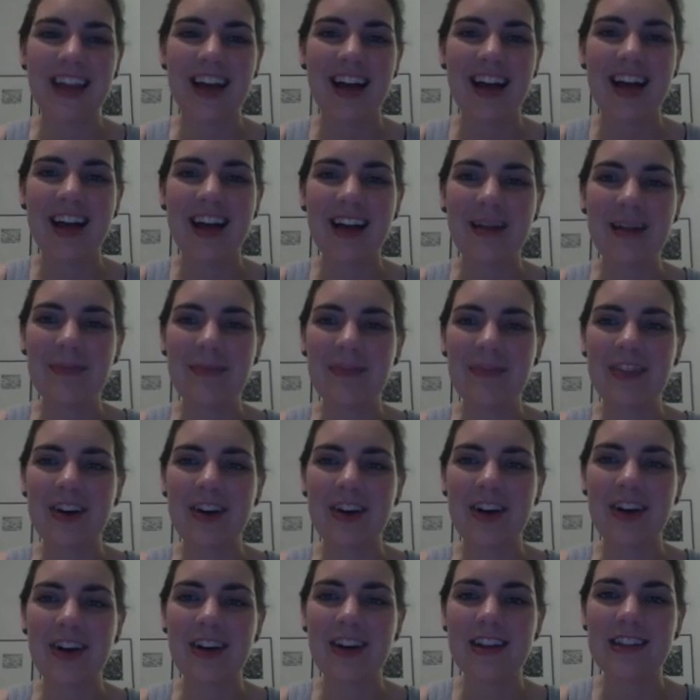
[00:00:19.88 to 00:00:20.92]
The
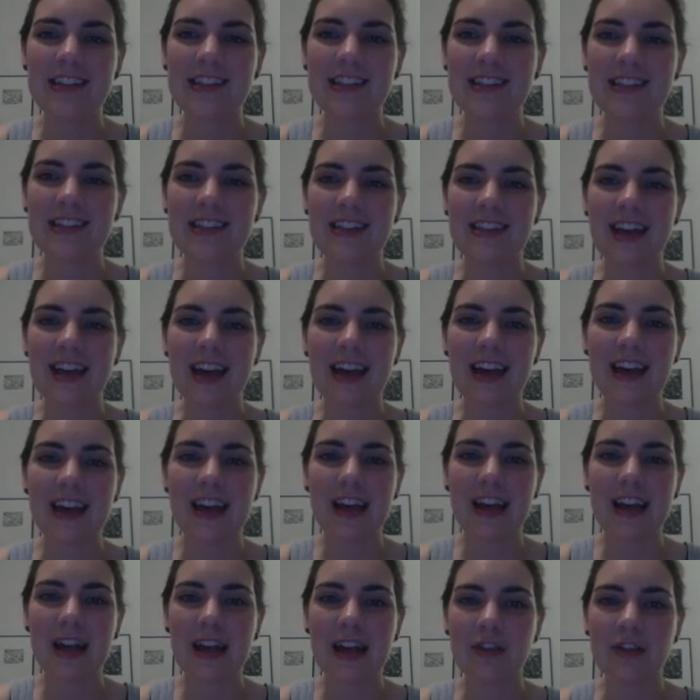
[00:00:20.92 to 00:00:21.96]
artist that
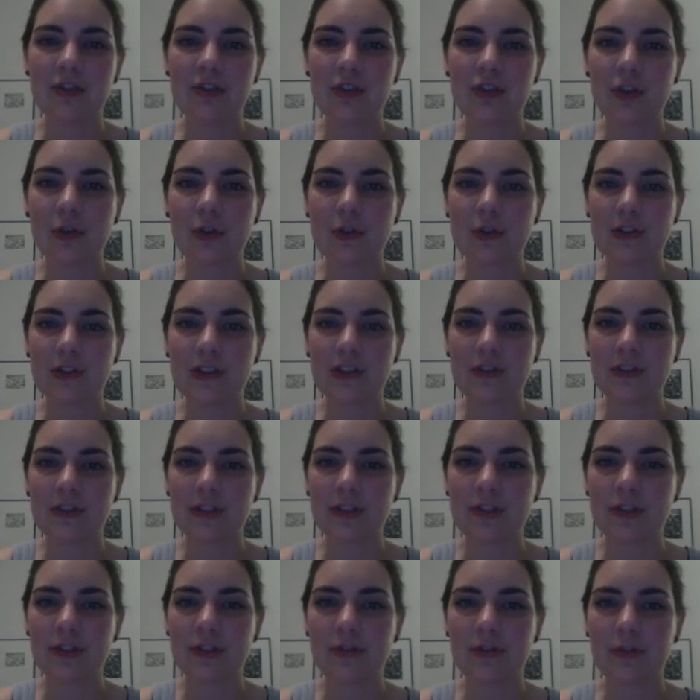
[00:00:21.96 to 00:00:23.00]
I chose to
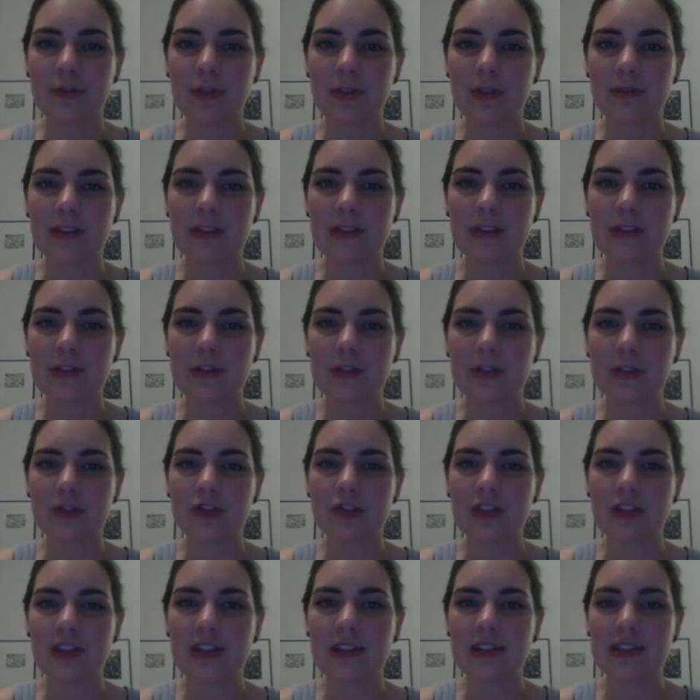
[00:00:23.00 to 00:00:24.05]
feature for my research
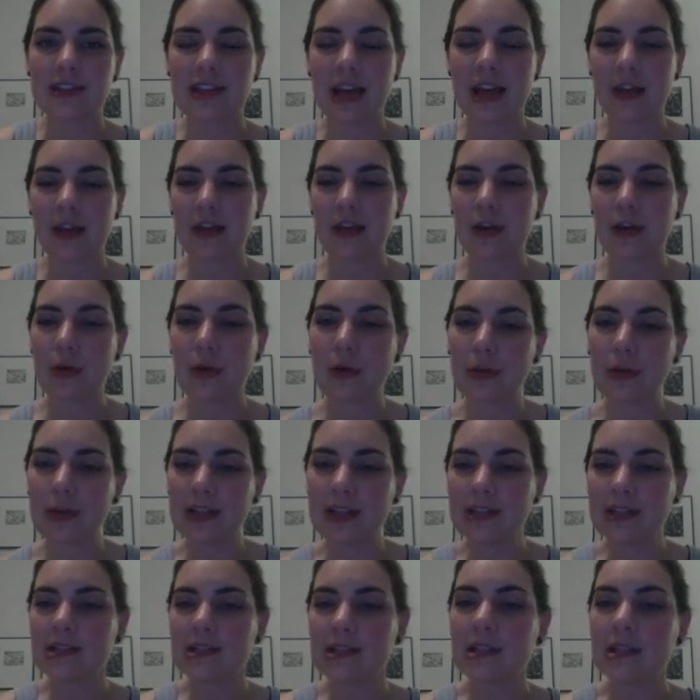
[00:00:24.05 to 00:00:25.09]
is Kollwitz.
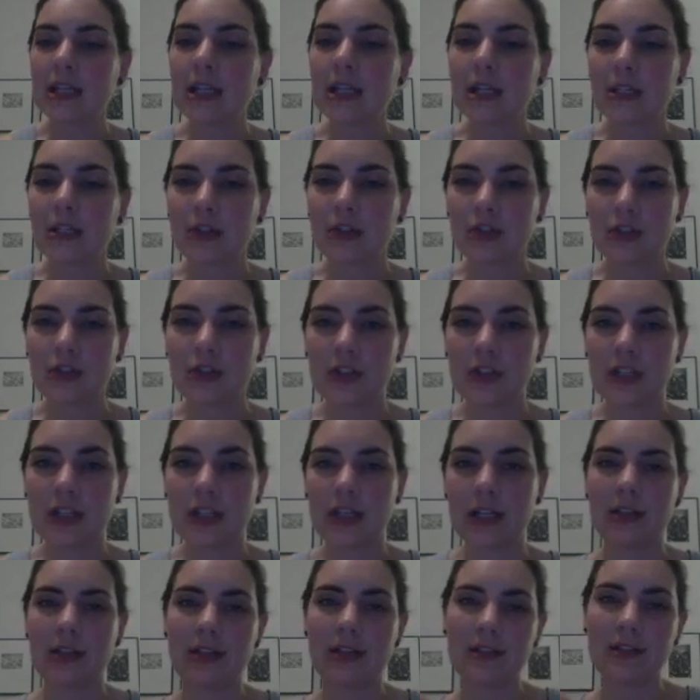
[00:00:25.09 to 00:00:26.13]
She
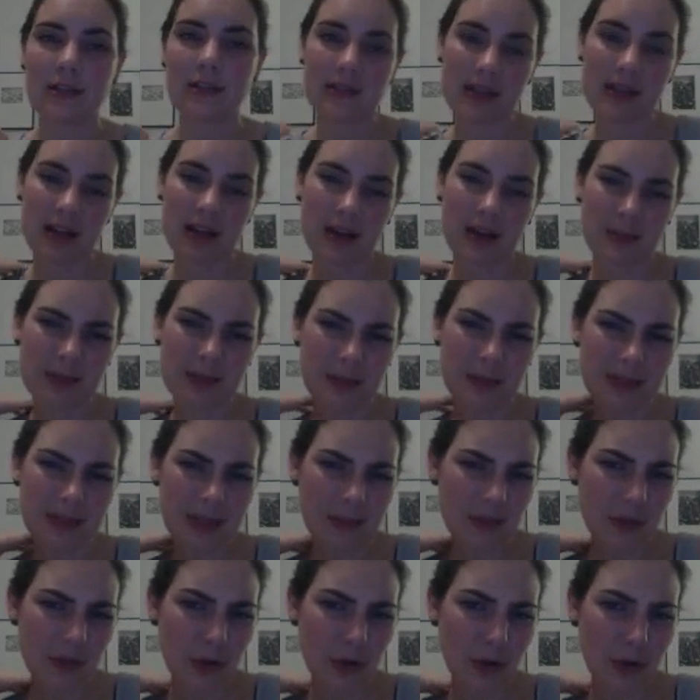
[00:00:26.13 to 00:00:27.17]
is
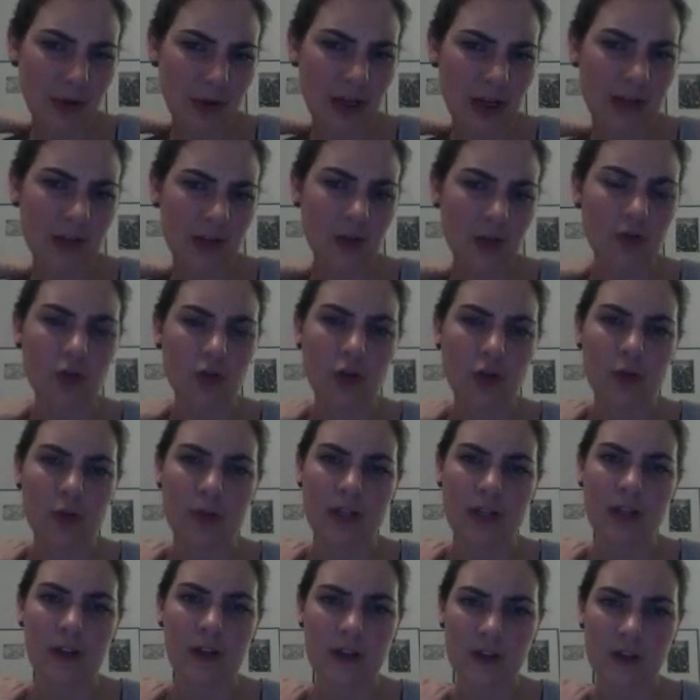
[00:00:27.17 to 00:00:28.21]
sometimes known as a
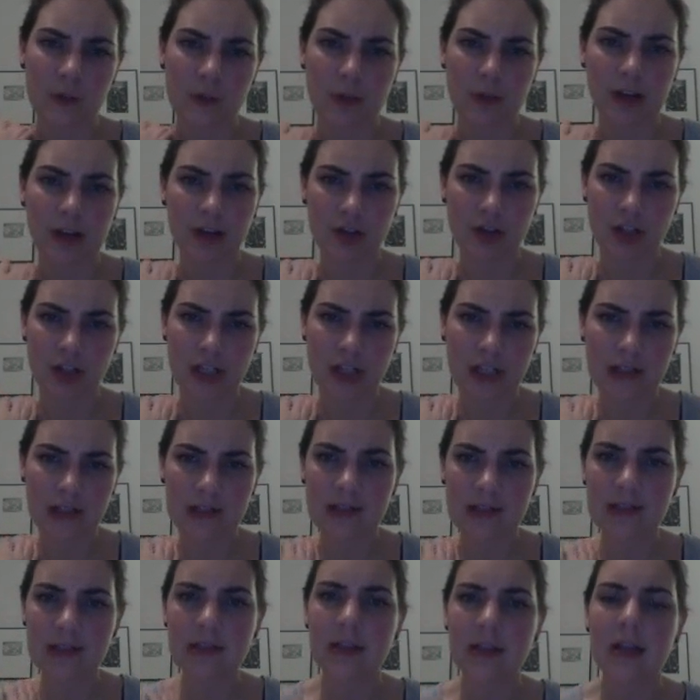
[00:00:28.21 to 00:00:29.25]
German
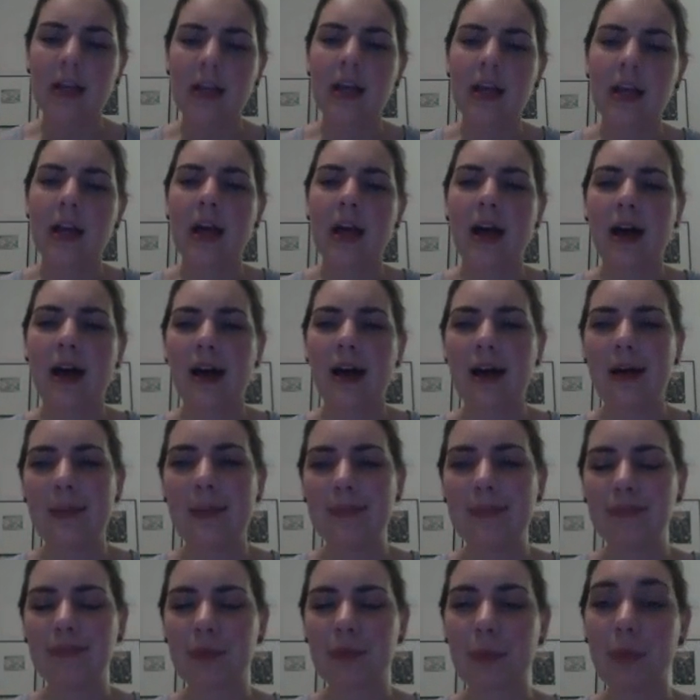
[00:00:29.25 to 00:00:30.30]
expressionist.
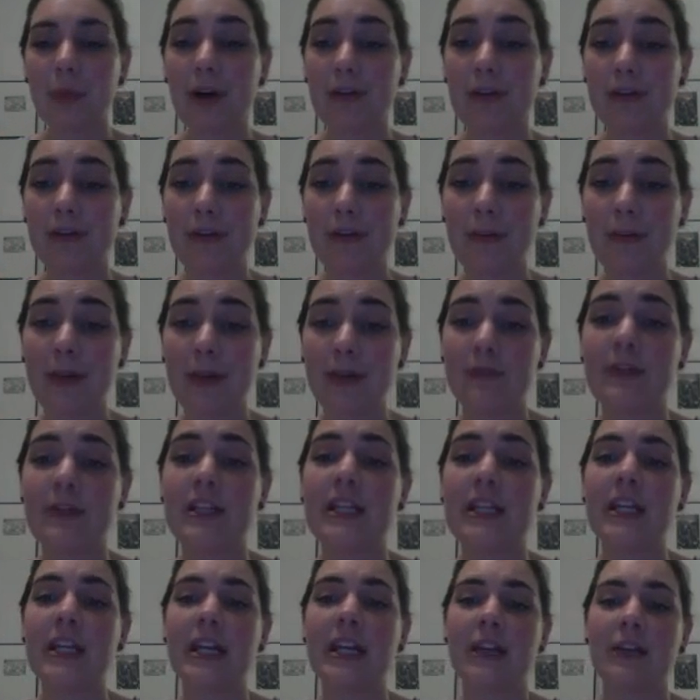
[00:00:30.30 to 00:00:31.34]
But from my
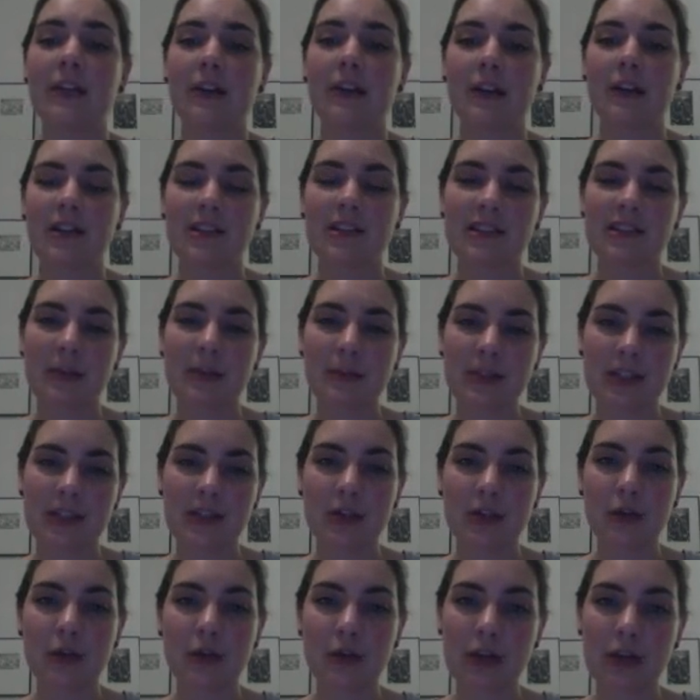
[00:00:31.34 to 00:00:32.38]
reading, there is some
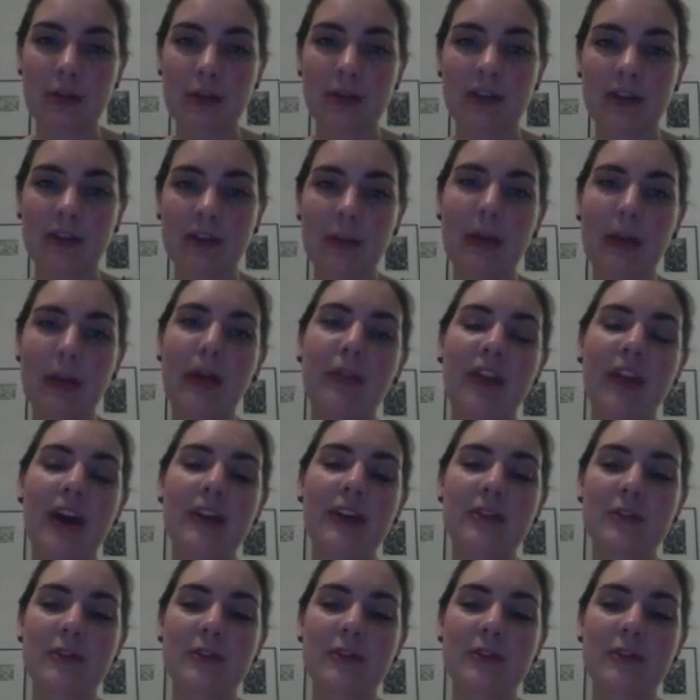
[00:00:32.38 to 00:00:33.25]
disagreement about that.